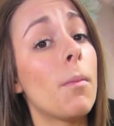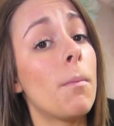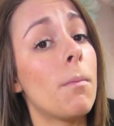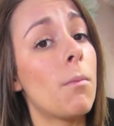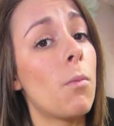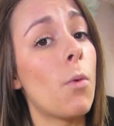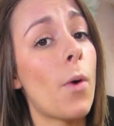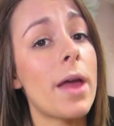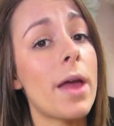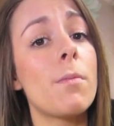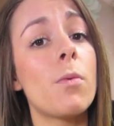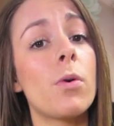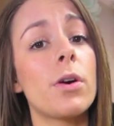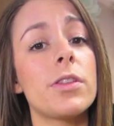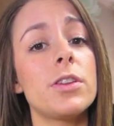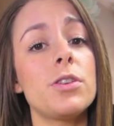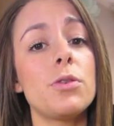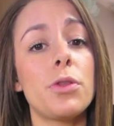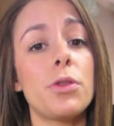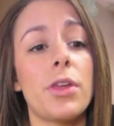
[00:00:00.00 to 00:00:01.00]
way more
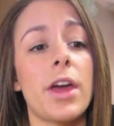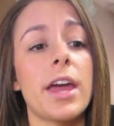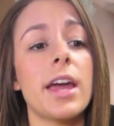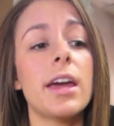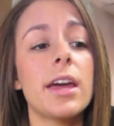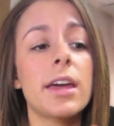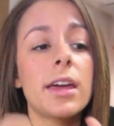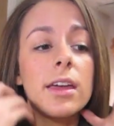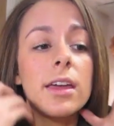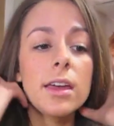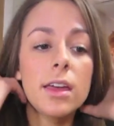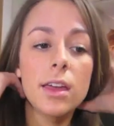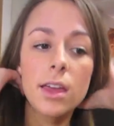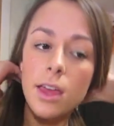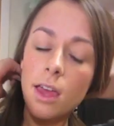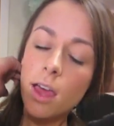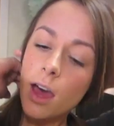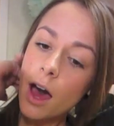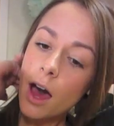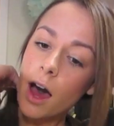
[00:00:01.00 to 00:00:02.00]
than you think.
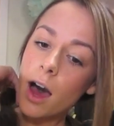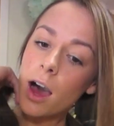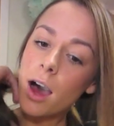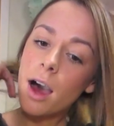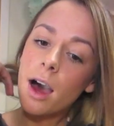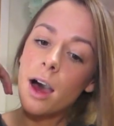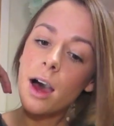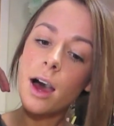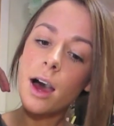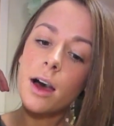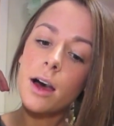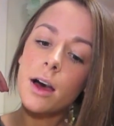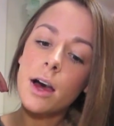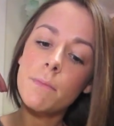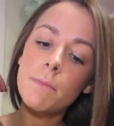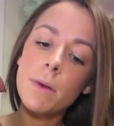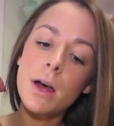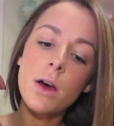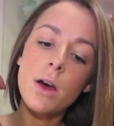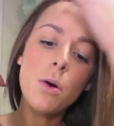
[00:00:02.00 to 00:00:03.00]

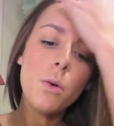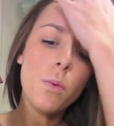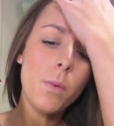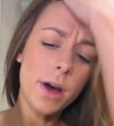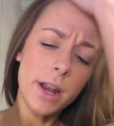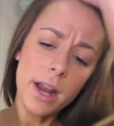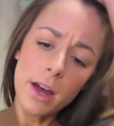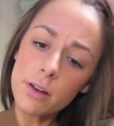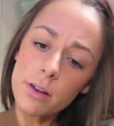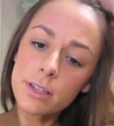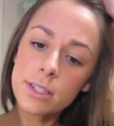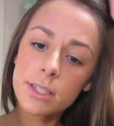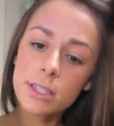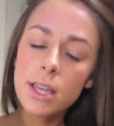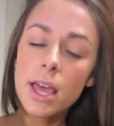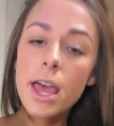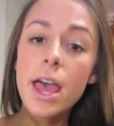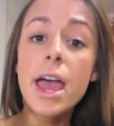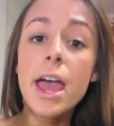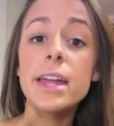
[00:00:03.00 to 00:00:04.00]
What
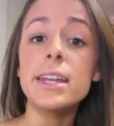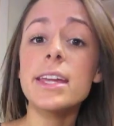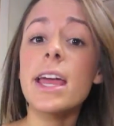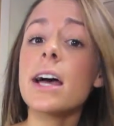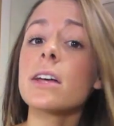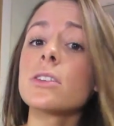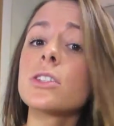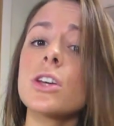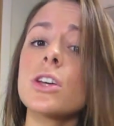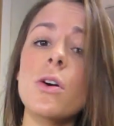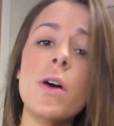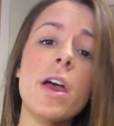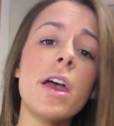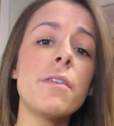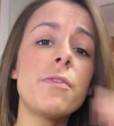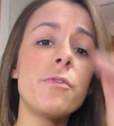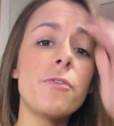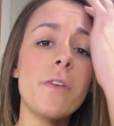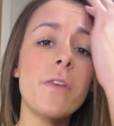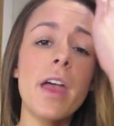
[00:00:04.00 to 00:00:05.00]
else? And yeah, so
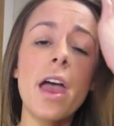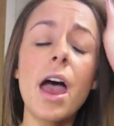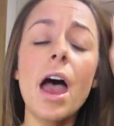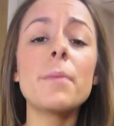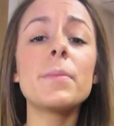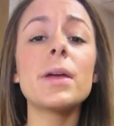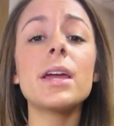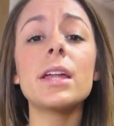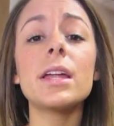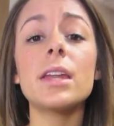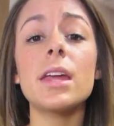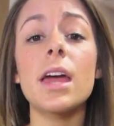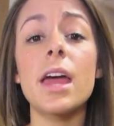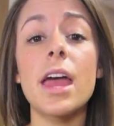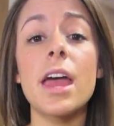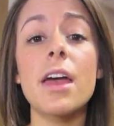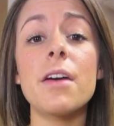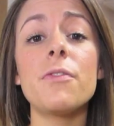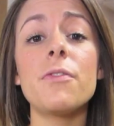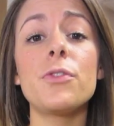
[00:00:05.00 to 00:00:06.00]

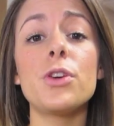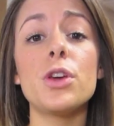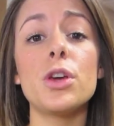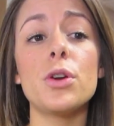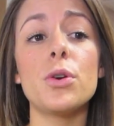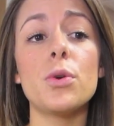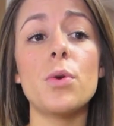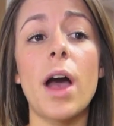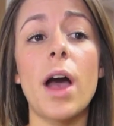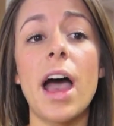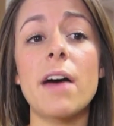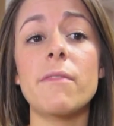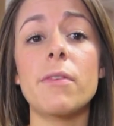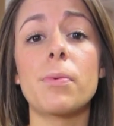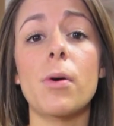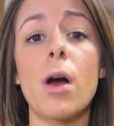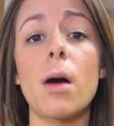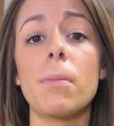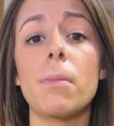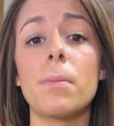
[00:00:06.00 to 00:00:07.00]
if you have a
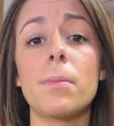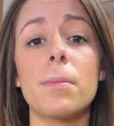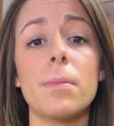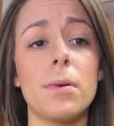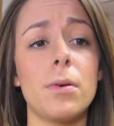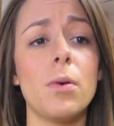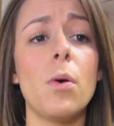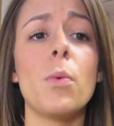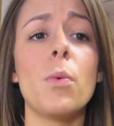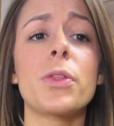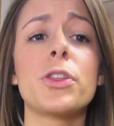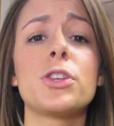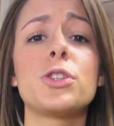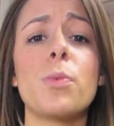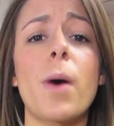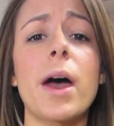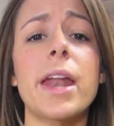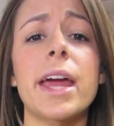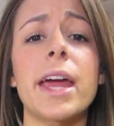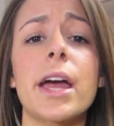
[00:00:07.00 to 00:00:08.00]
problem with
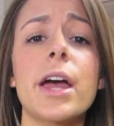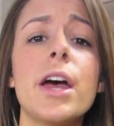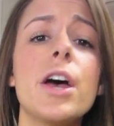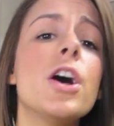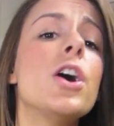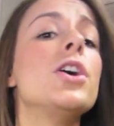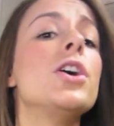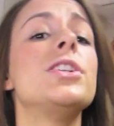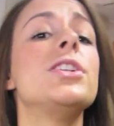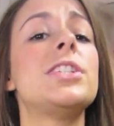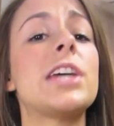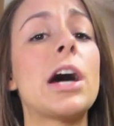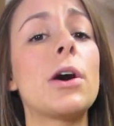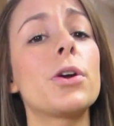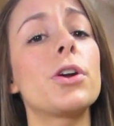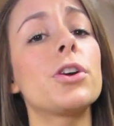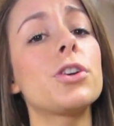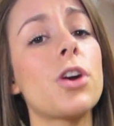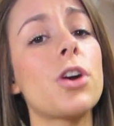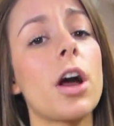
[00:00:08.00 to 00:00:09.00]
sweating,
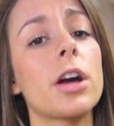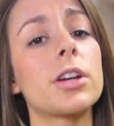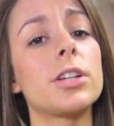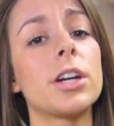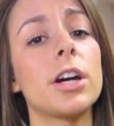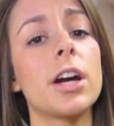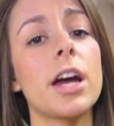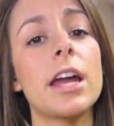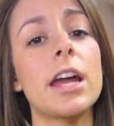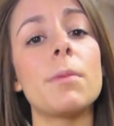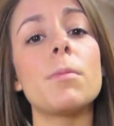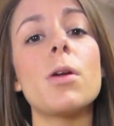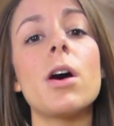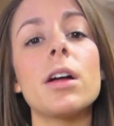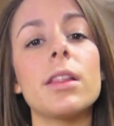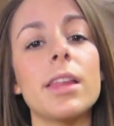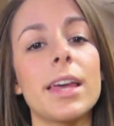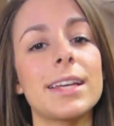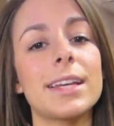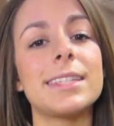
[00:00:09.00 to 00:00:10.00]
tell your doctor. And I'm
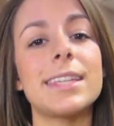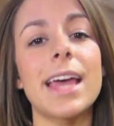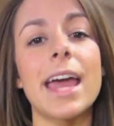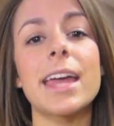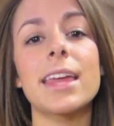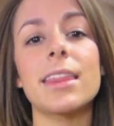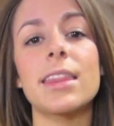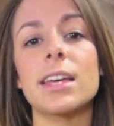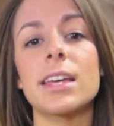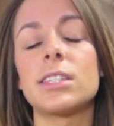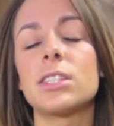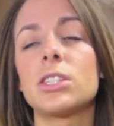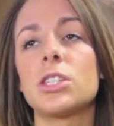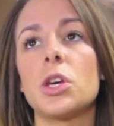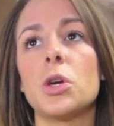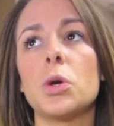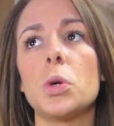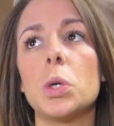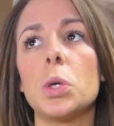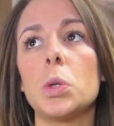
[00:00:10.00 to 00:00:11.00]
not like saying this
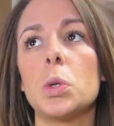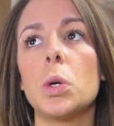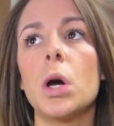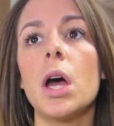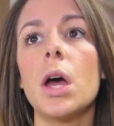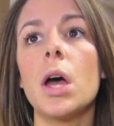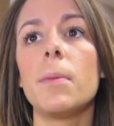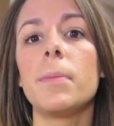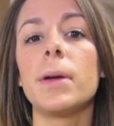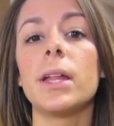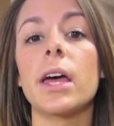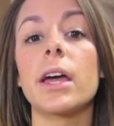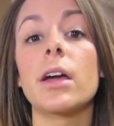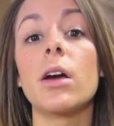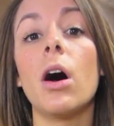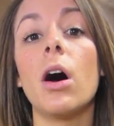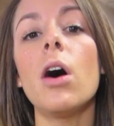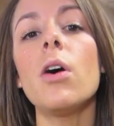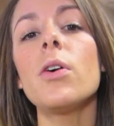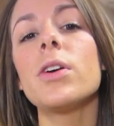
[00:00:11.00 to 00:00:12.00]
to be like,
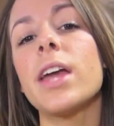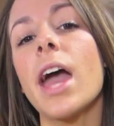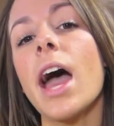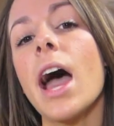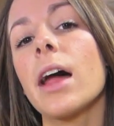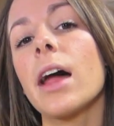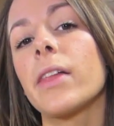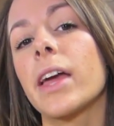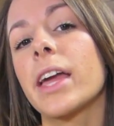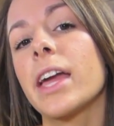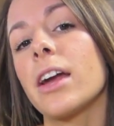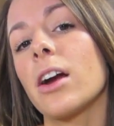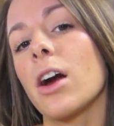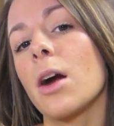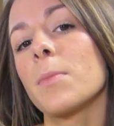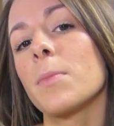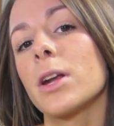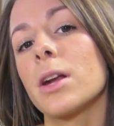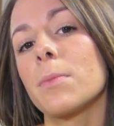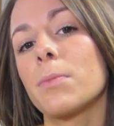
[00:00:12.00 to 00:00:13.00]
oh yeah, like here,
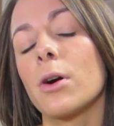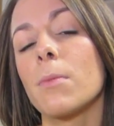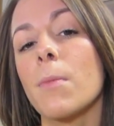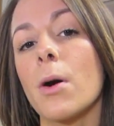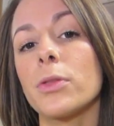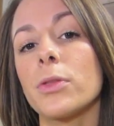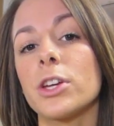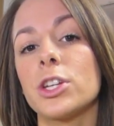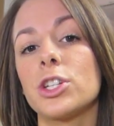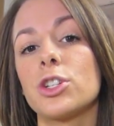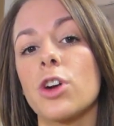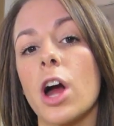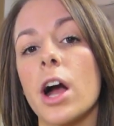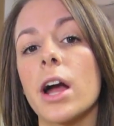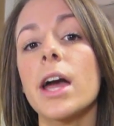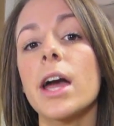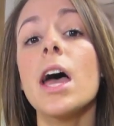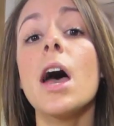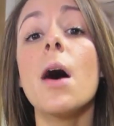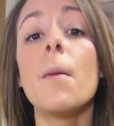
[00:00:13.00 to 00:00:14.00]
I'm gonna promote this
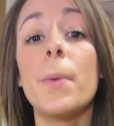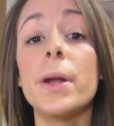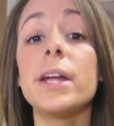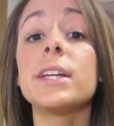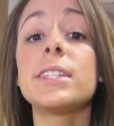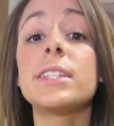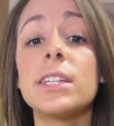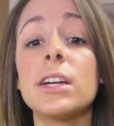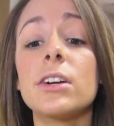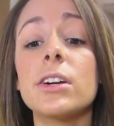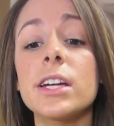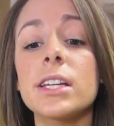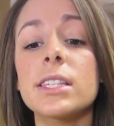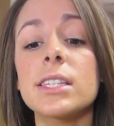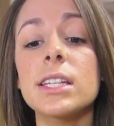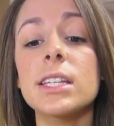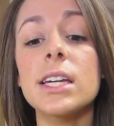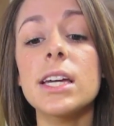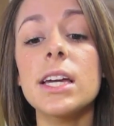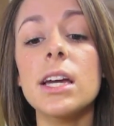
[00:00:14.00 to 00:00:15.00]
drug, but it
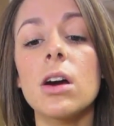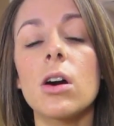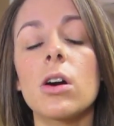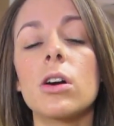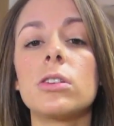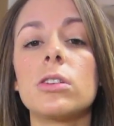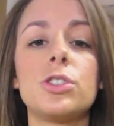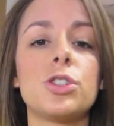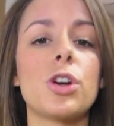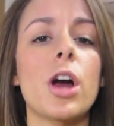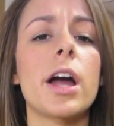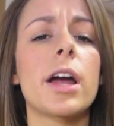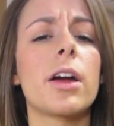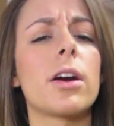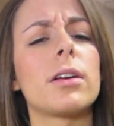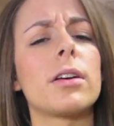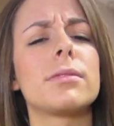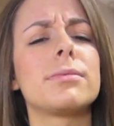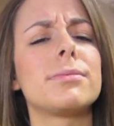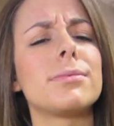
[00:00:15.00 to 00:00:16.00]
seriously, or drug
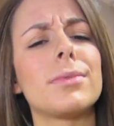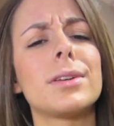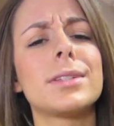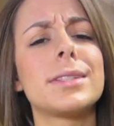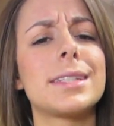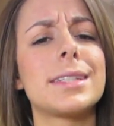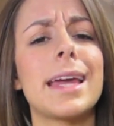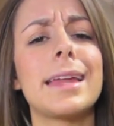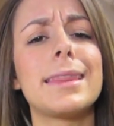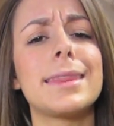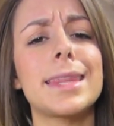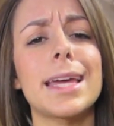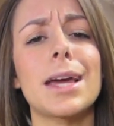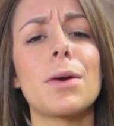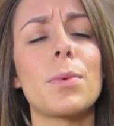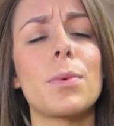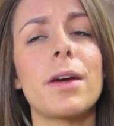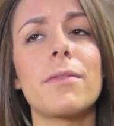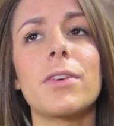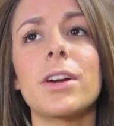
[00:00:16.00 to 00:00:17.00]
or skin thing,
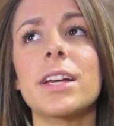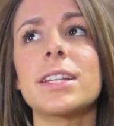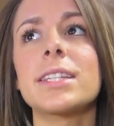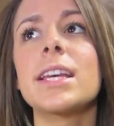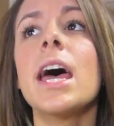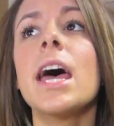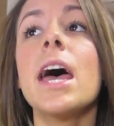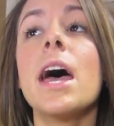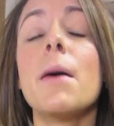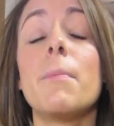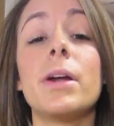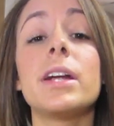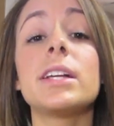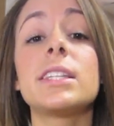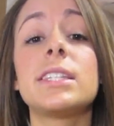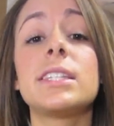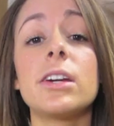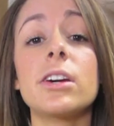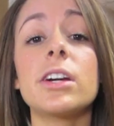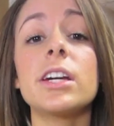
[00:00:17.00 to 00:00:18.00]
whatever it is, but
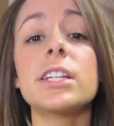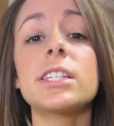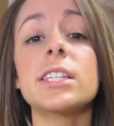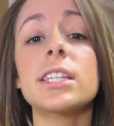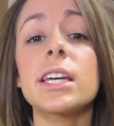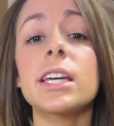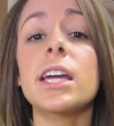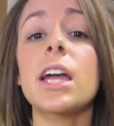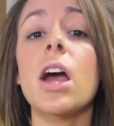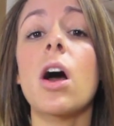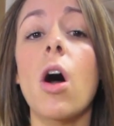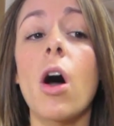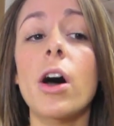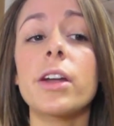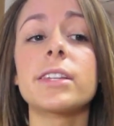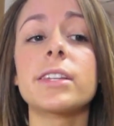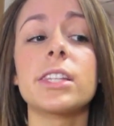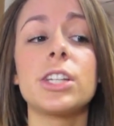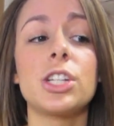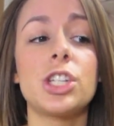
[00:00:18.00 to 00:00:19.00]
it seriously,
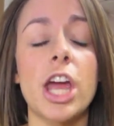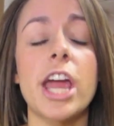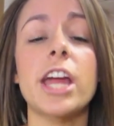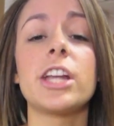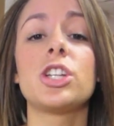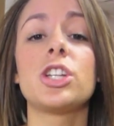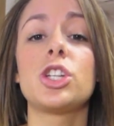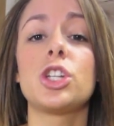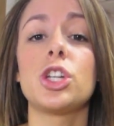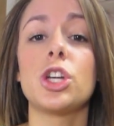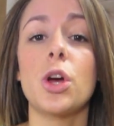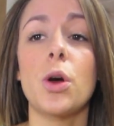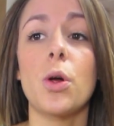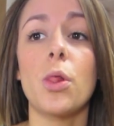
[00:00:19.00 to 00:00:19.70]
honestly changed